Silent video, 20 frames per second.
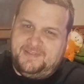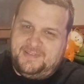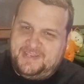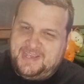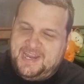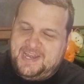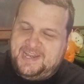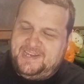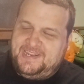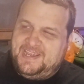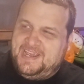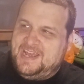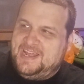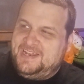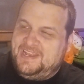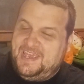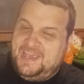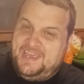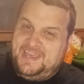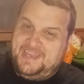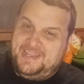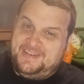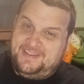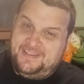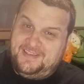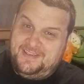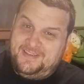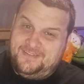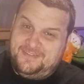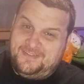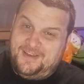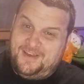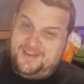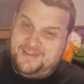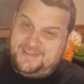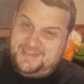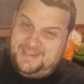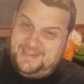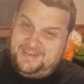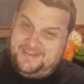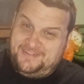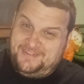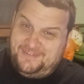candy cat head talking